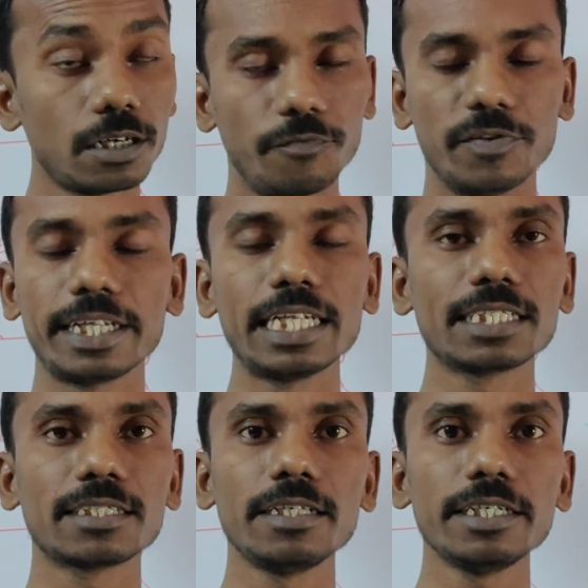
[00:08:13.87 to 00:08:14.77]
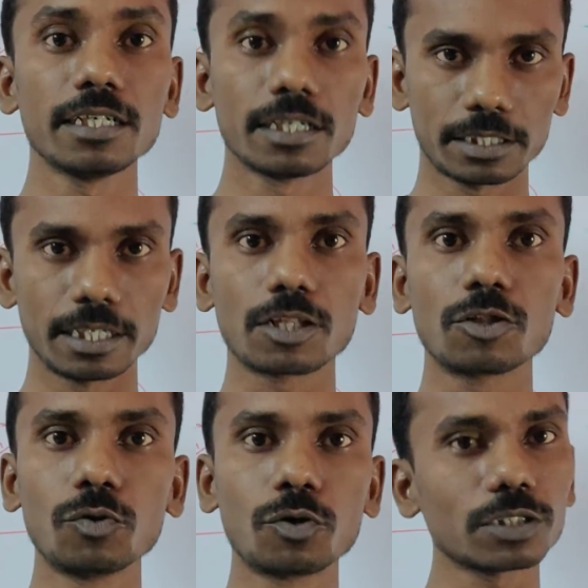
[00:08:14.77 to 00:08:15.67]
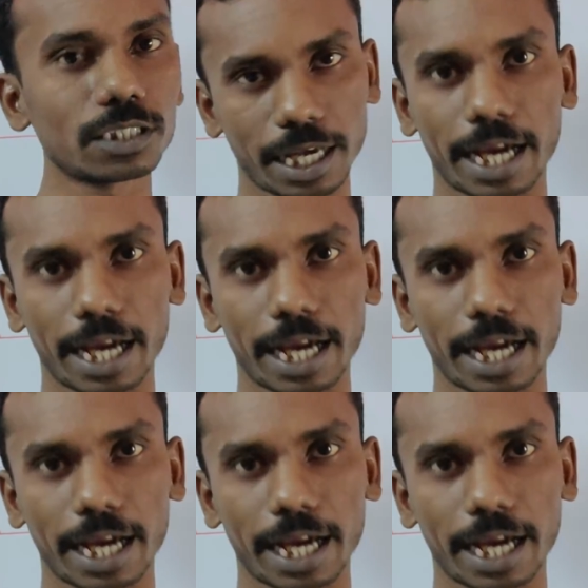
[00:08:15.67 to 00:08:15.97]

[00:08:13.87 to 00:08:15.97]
very easily till glucose